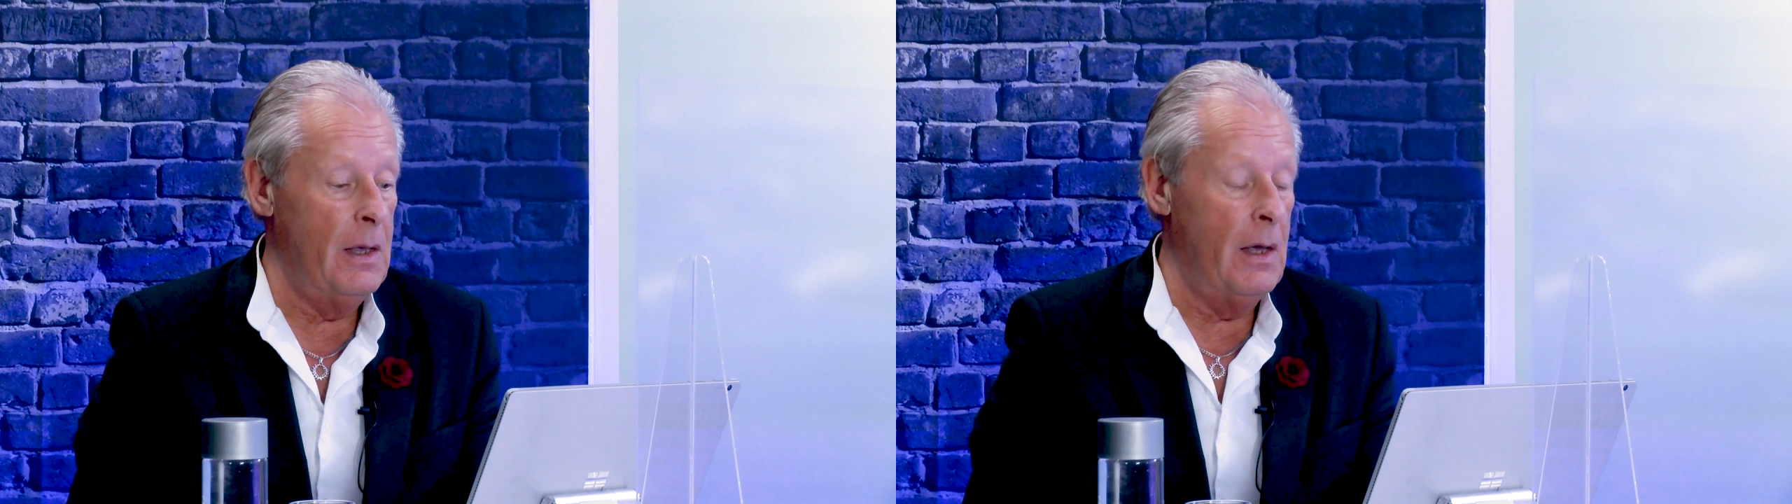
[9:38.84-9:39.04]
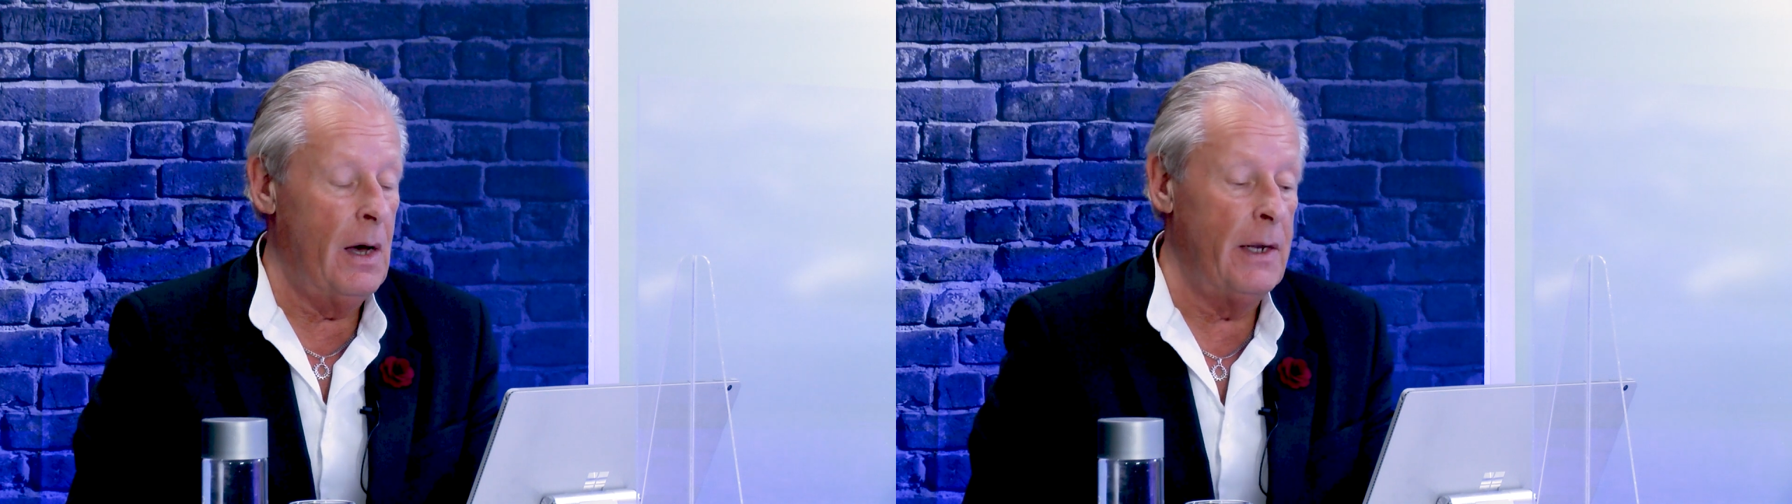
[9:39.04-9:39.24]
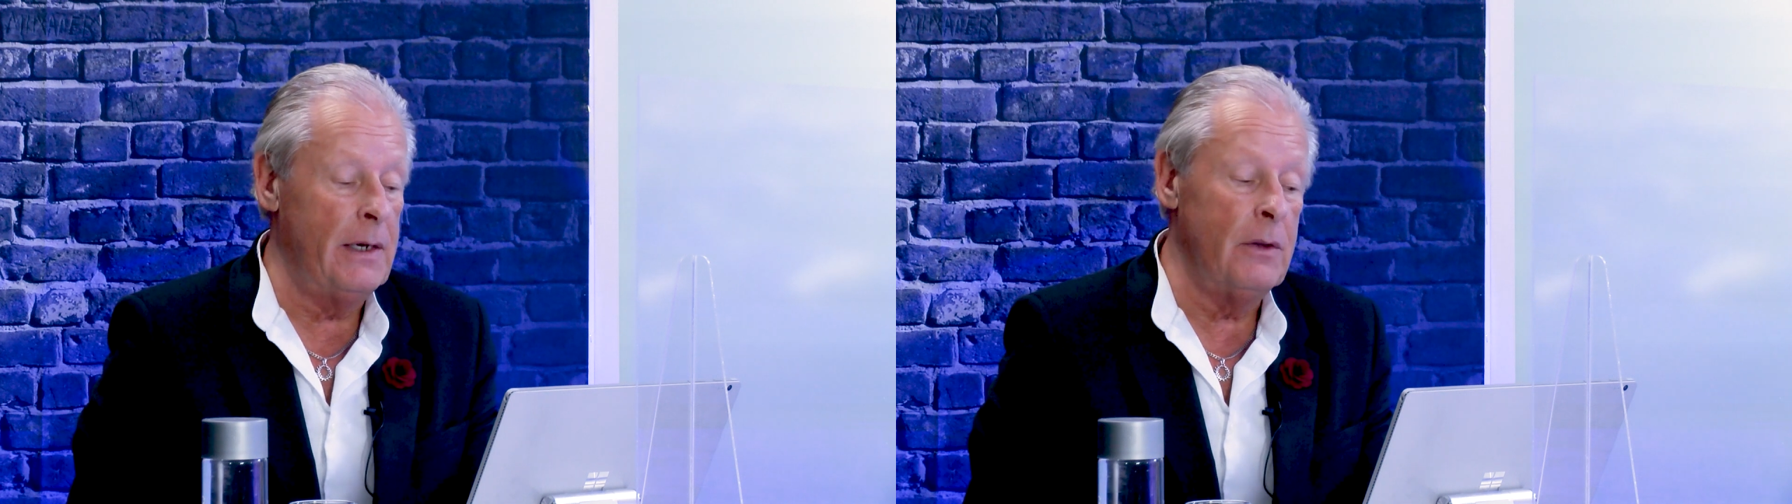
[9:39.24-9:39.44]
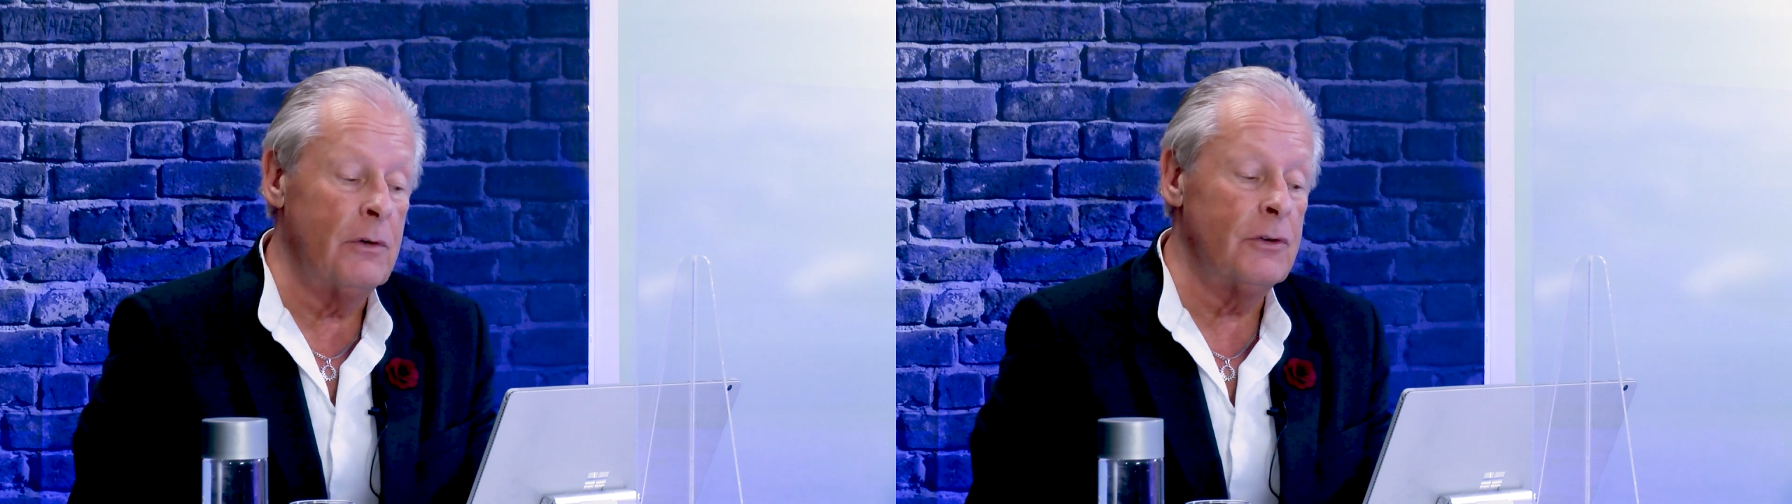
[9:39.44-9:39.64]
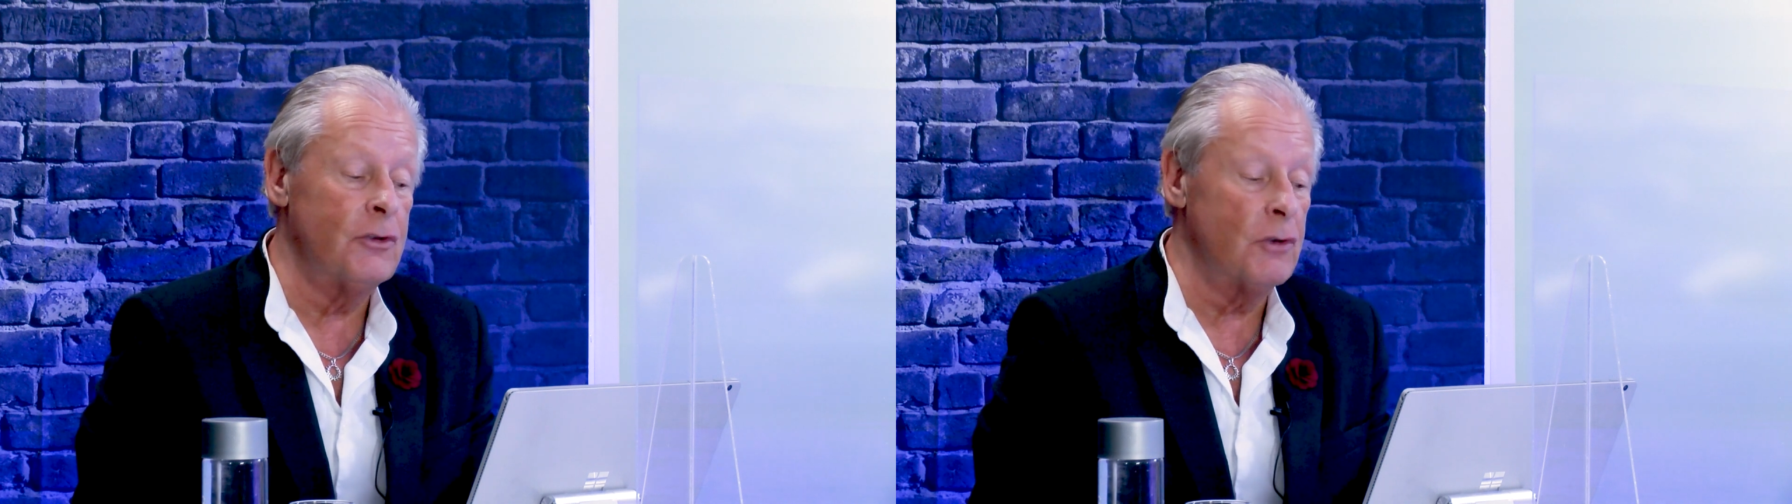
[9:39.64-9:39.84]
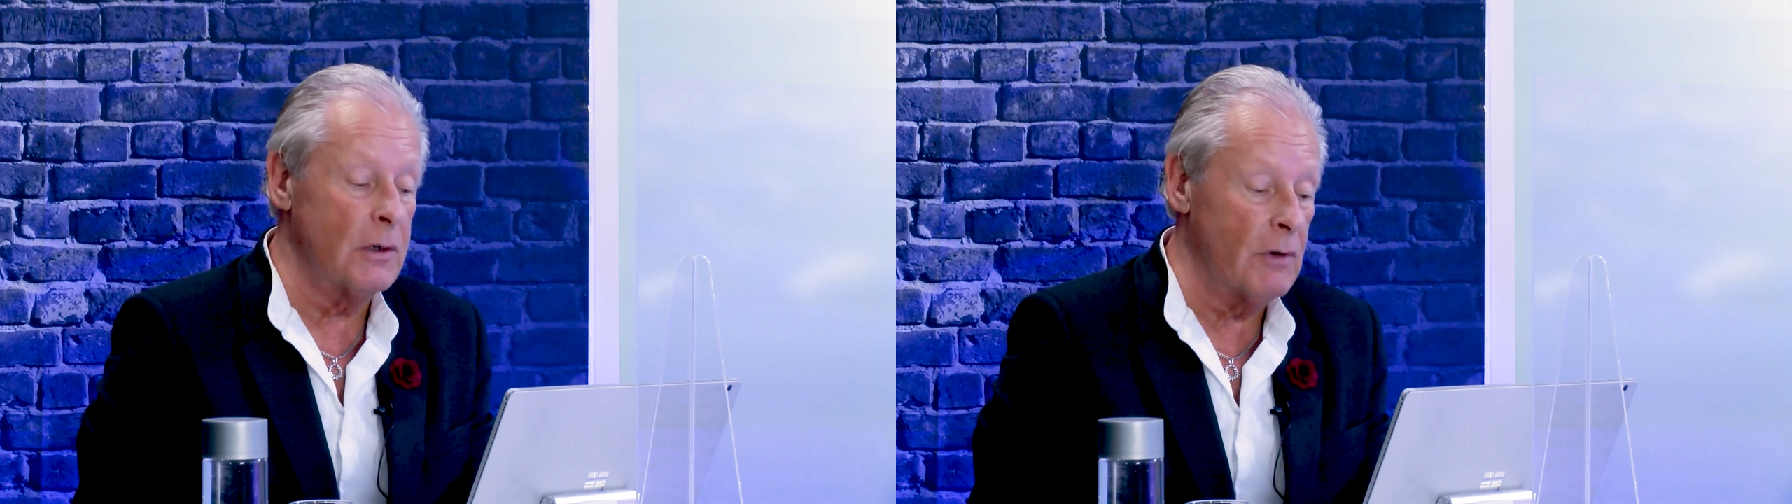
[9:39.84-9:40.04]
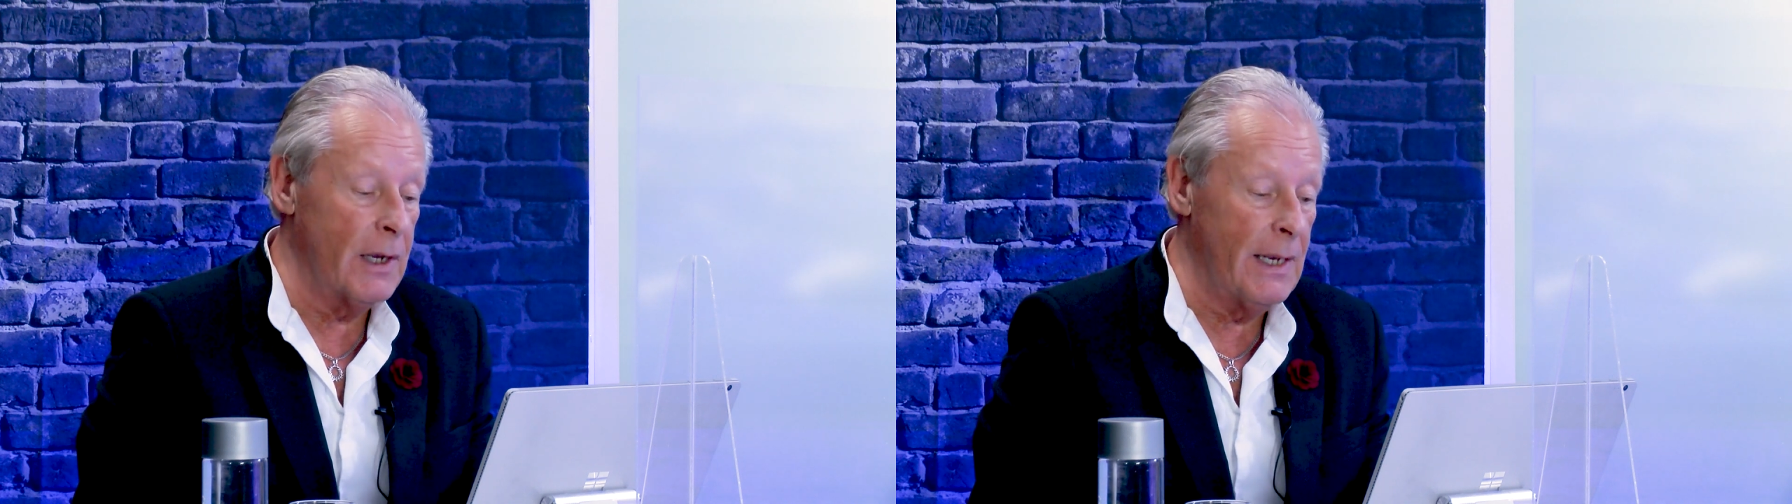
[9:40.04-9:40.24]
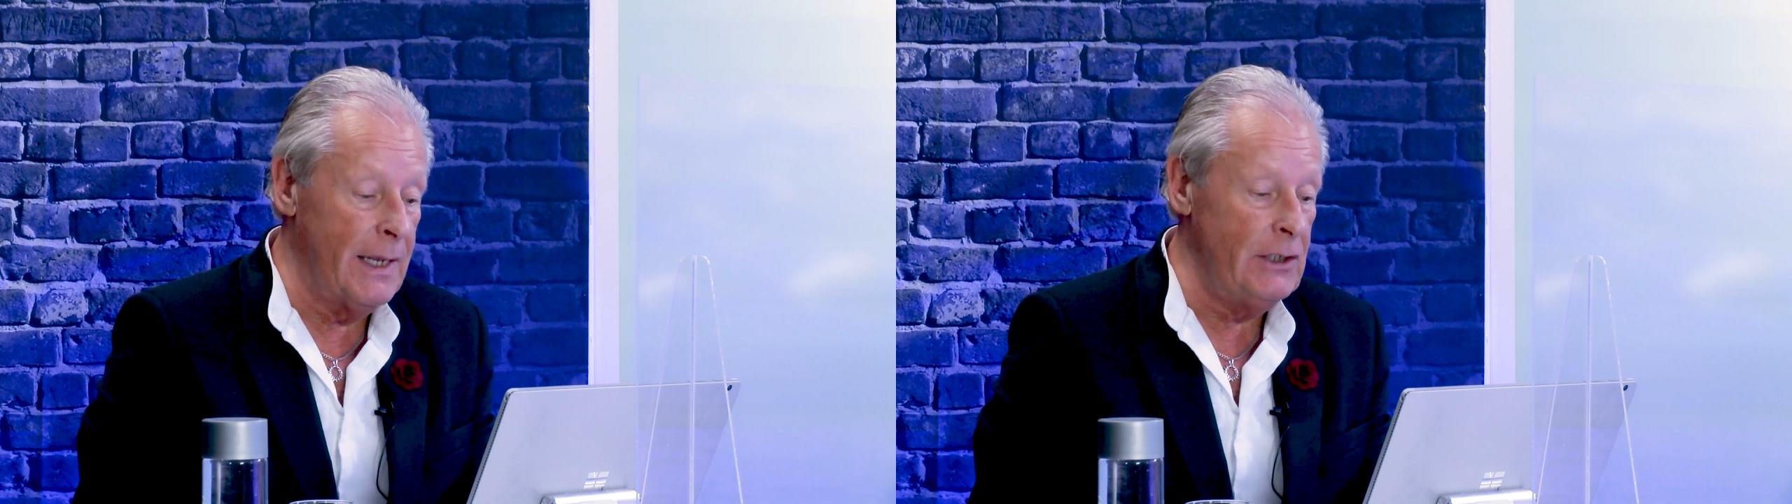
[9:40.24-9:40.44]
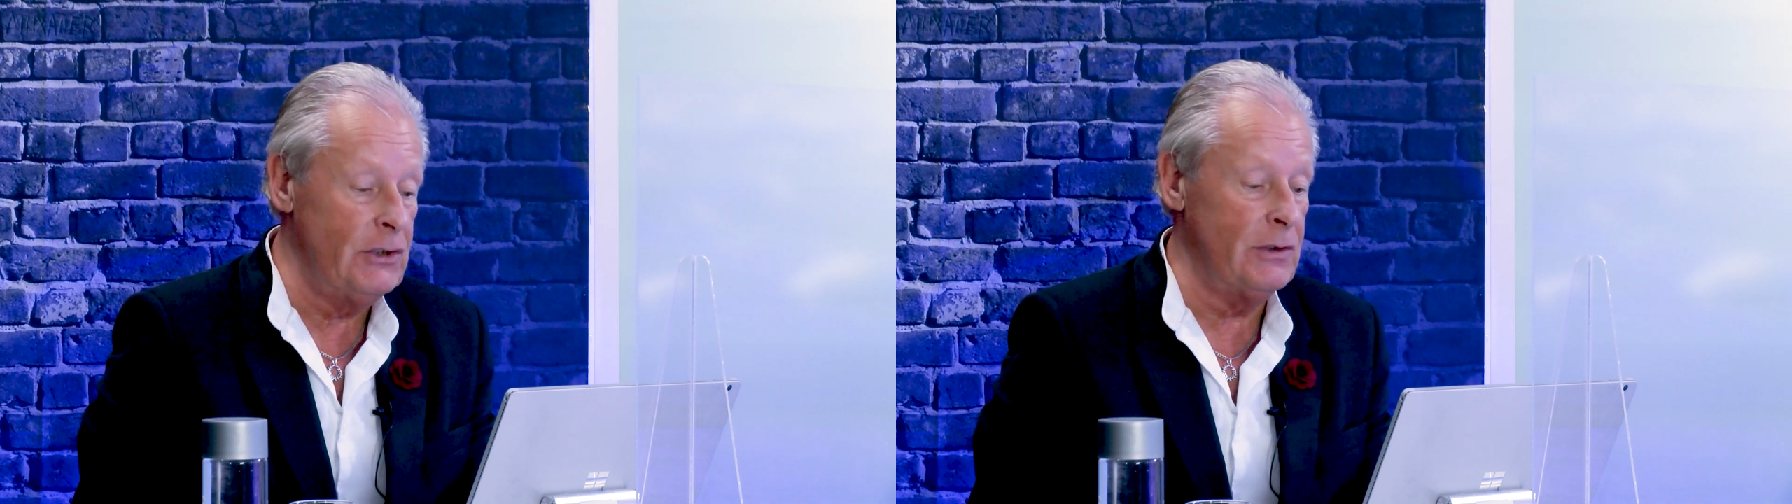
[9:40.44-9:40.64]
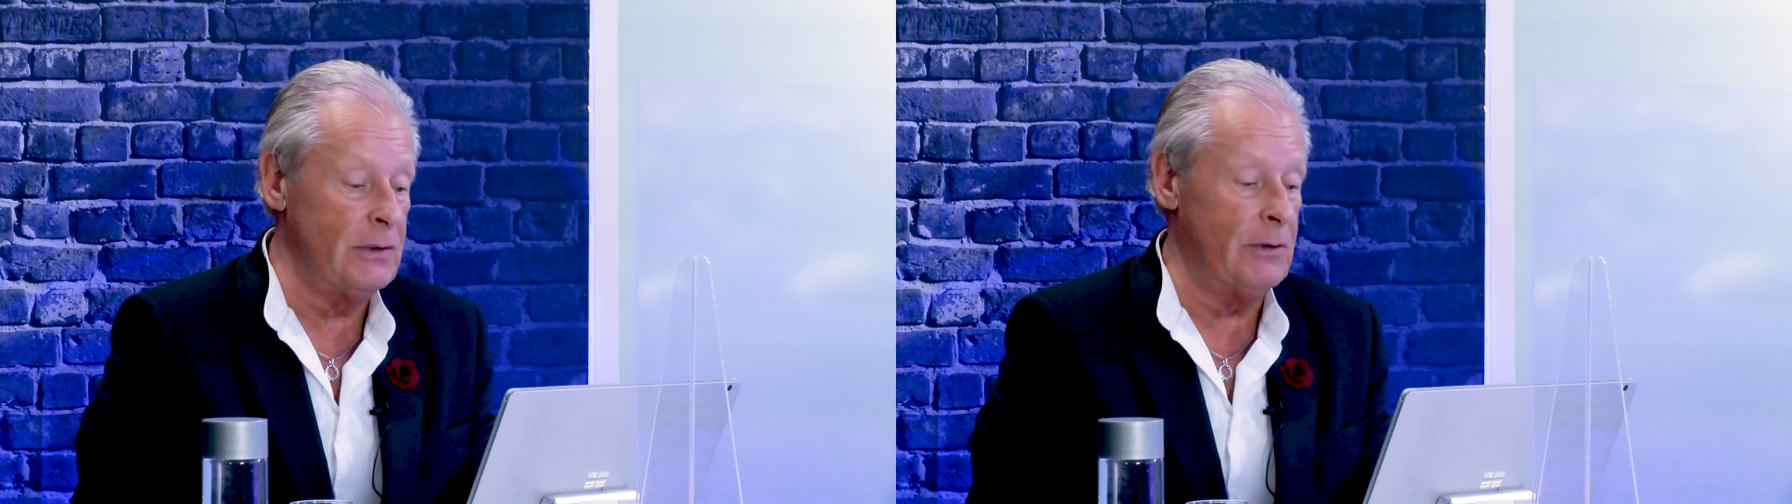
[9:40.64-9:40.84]
I know there are strict
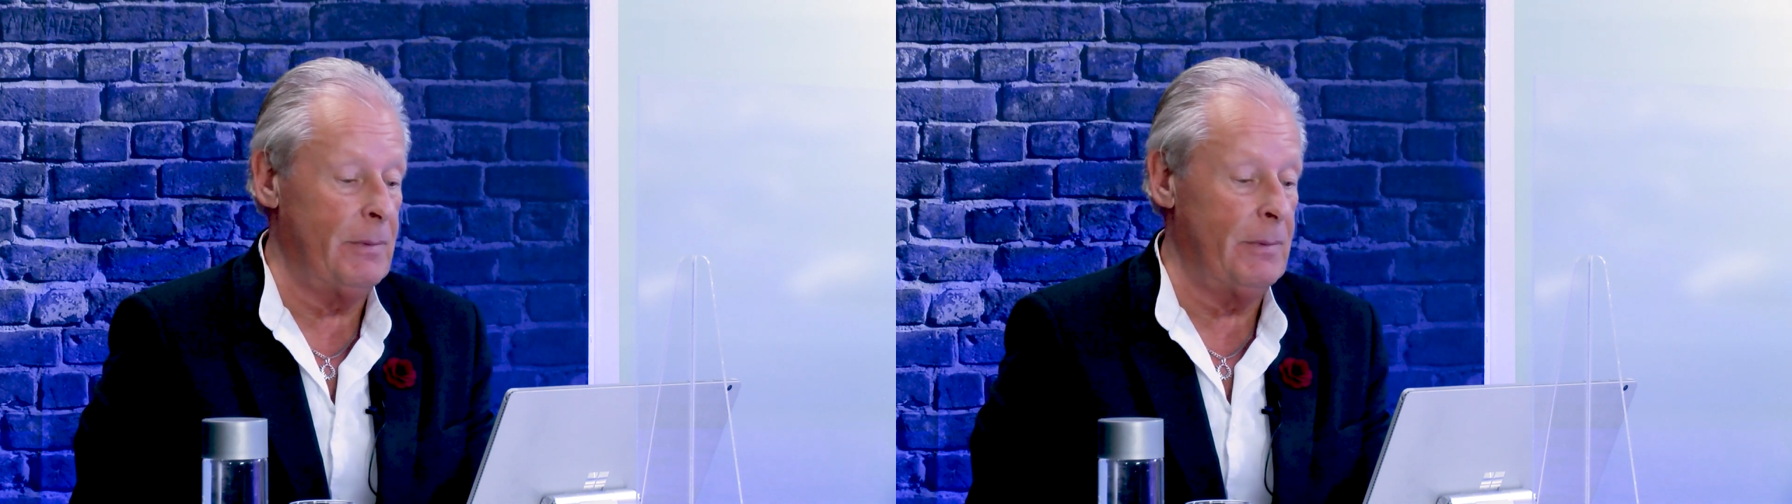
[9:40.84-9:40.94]
regulations